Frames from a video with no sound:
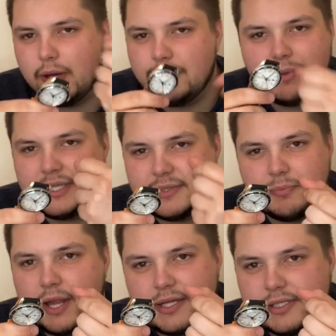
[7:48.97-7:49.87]
piece of
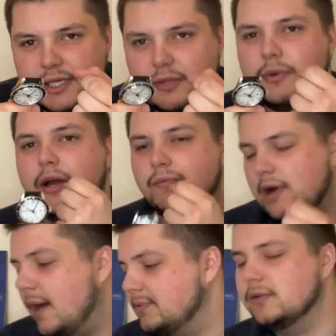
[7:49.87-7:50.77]
plastic that we
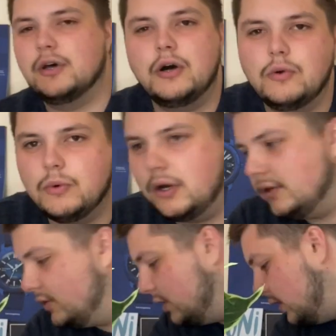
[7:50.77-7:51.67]
unwrapped on the whole
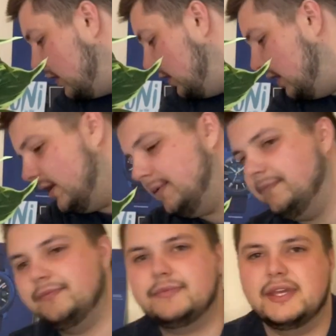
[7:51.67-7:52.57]
watch.
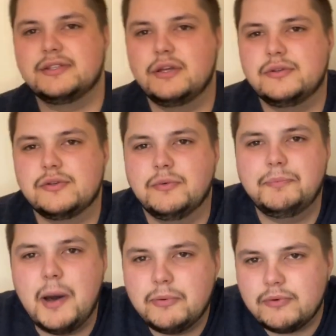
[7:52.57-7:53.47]
There's no sort of
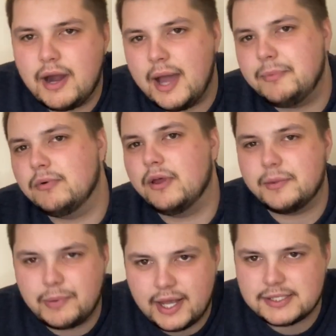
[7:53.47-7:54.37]
bubble wrap or other
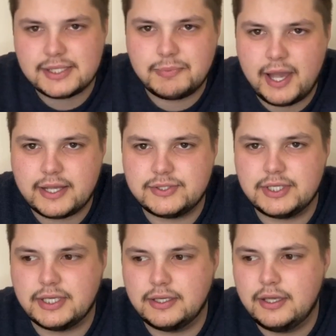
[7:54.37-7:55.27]
plastic
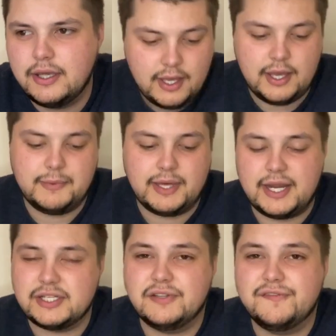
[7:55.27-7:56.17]
packaging. And
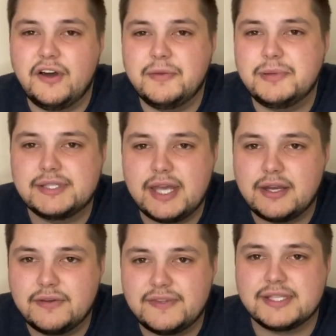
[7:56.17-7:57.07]
actually
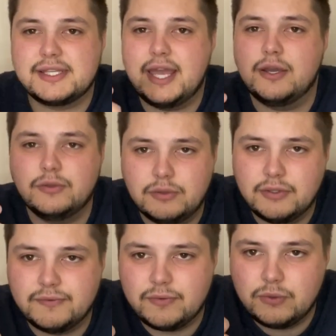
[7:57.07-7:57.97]
5% of the sale
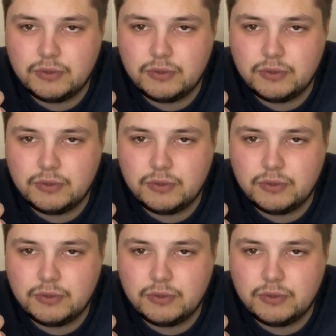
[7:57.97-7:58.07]
of all of